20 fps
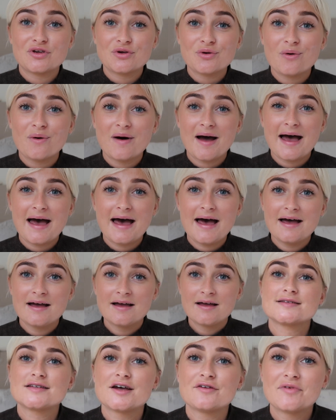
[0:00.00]
your hair,
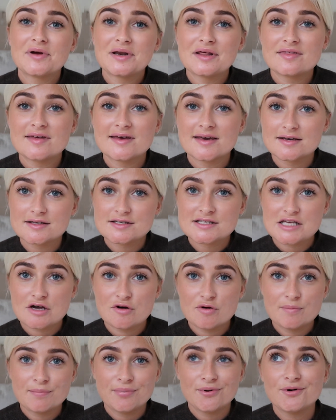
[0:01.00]
because I really think it's
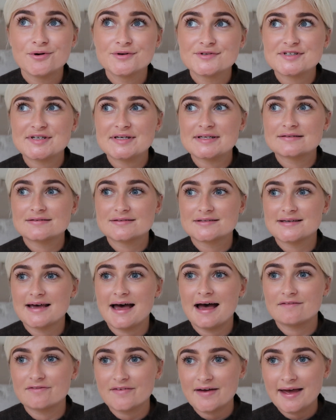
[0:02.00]
so important to
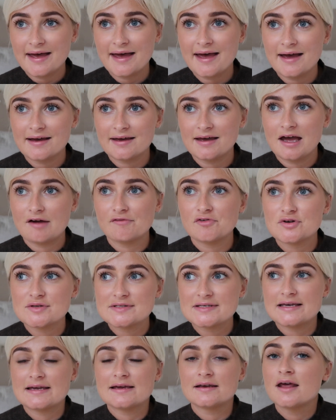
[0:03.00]
have a hair care
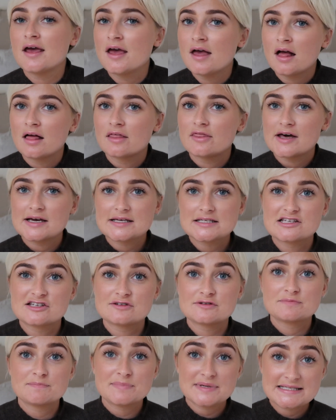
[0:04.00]
routine that's
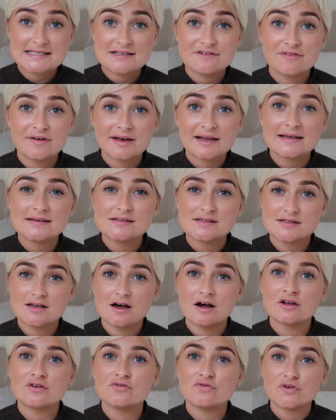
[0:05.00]
specifically
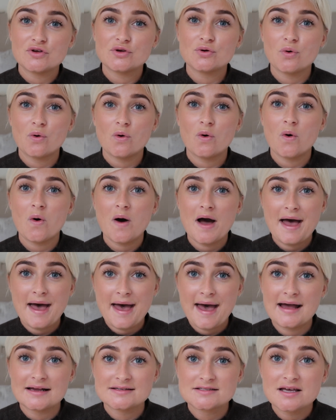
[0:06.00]
designed for your
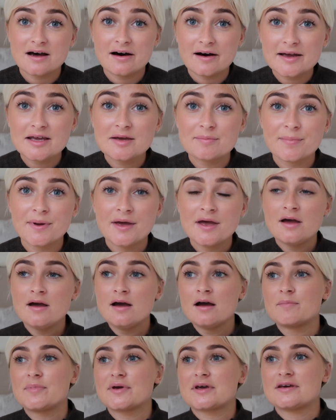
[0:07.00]
hair type,
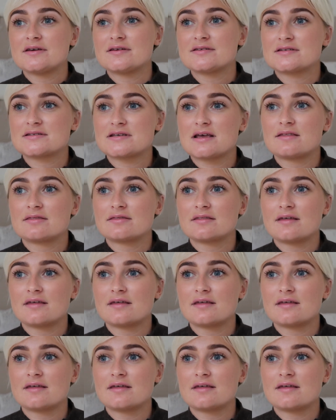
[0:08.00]
because